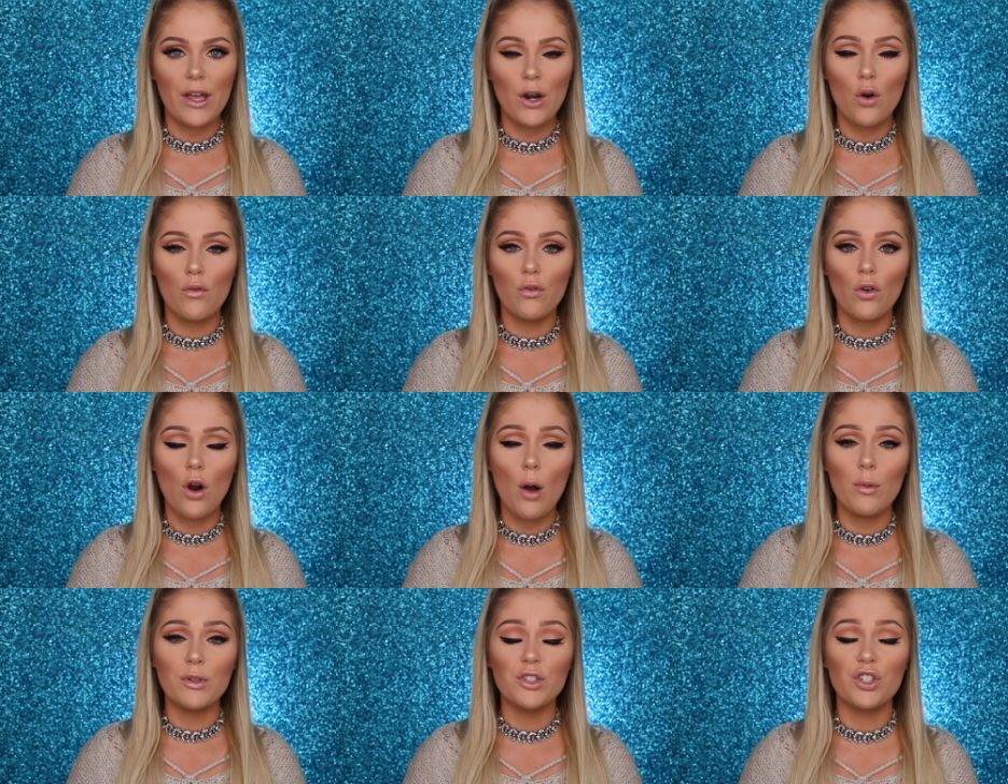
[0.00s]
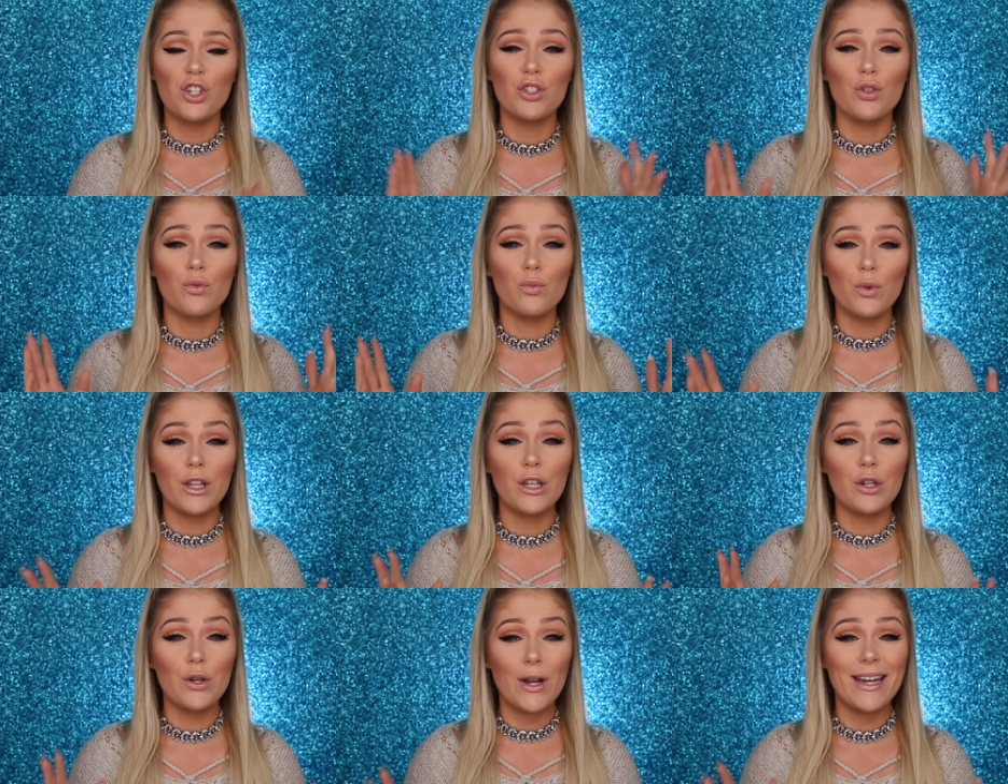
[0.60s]
and overall it was just a
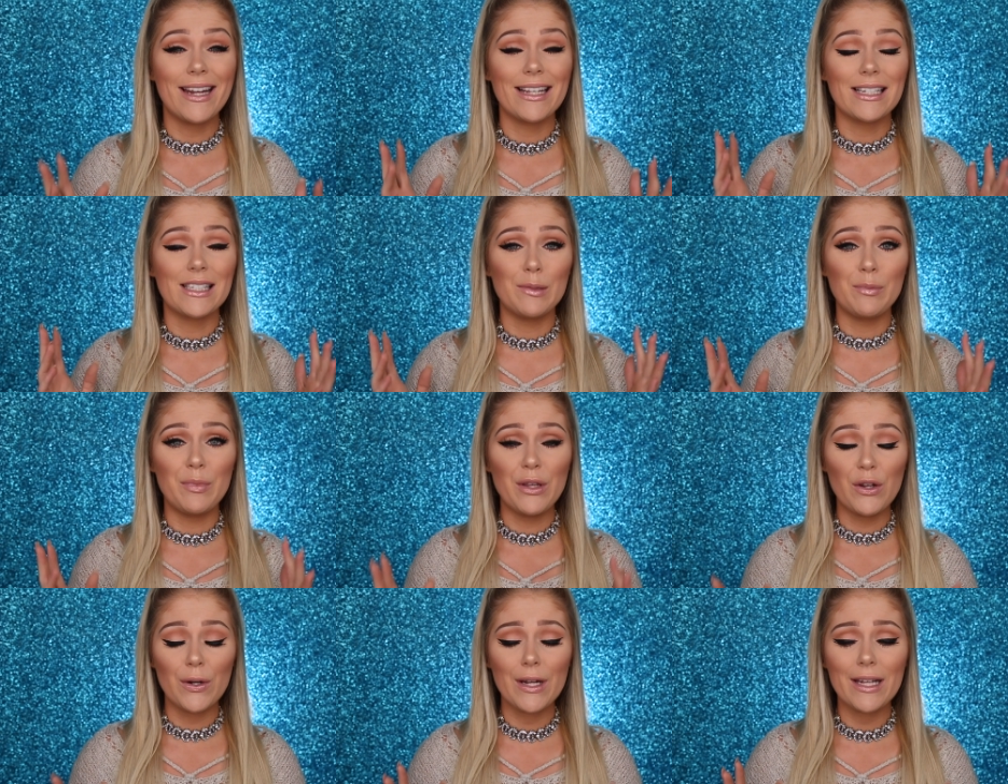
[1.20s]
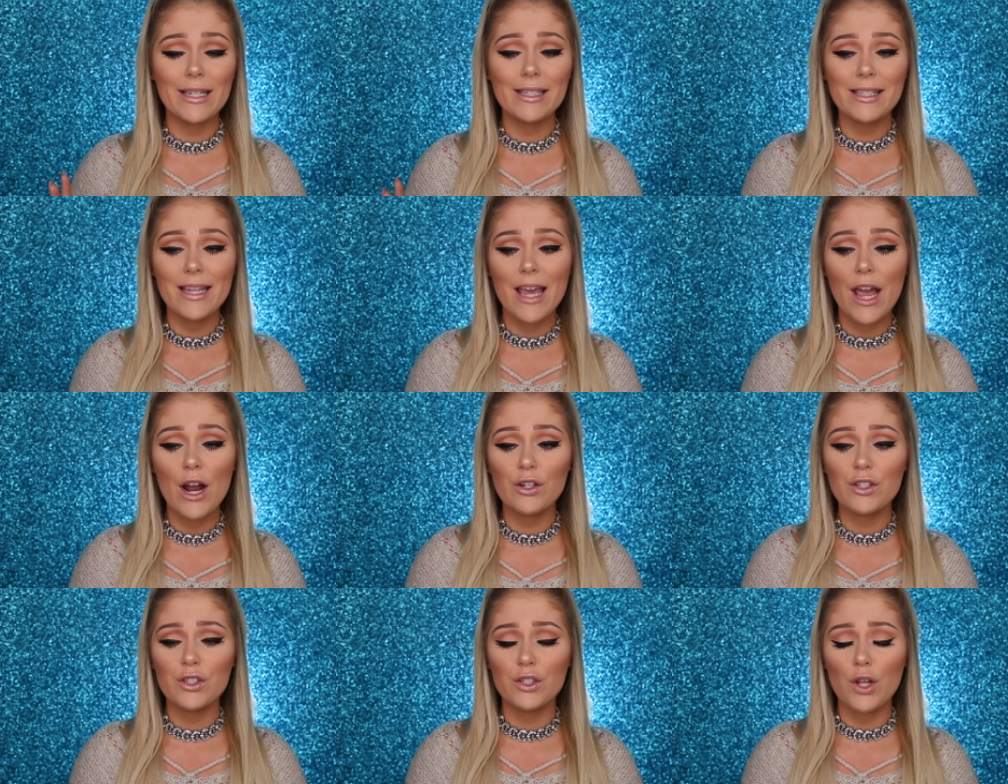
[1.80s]
really great experience
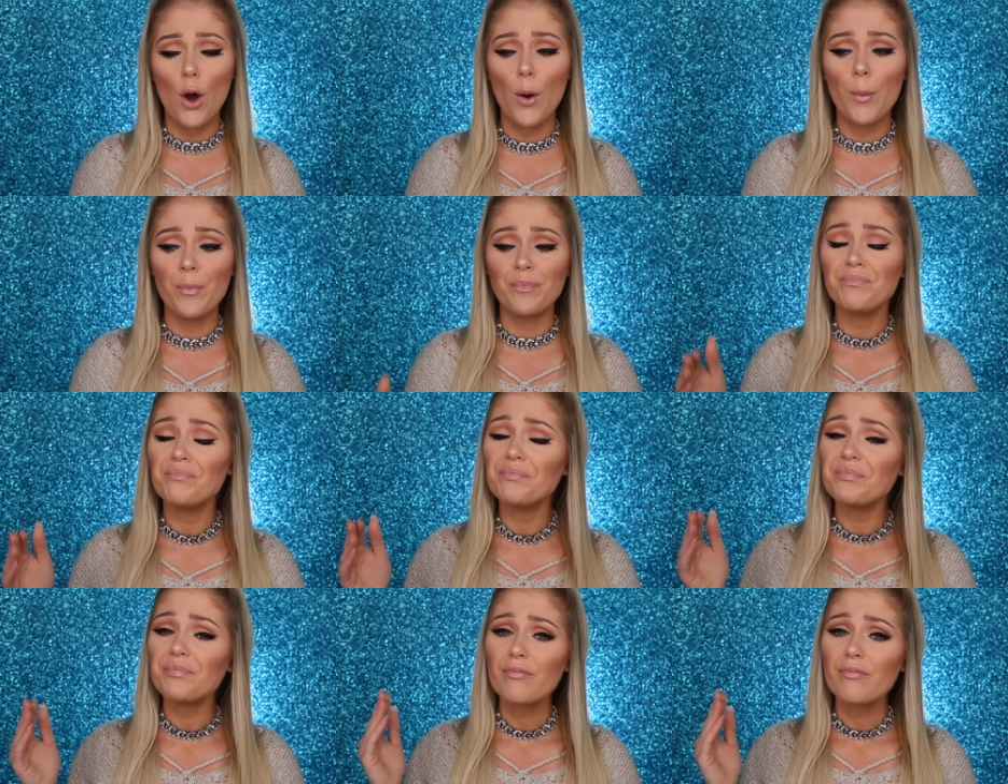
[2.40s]
there so